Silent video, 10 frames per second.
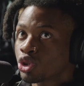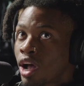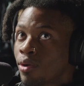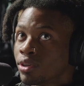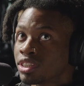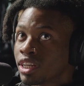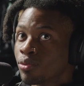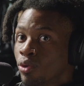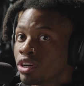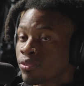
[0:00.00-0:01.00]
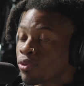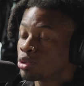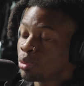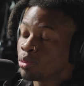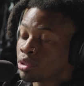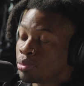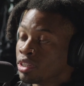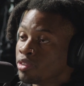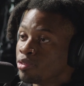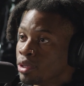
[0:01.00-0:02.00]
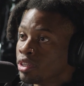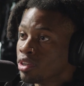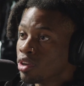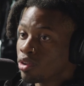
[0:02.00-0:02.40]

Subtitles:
I would say, one of the first people to believe in me,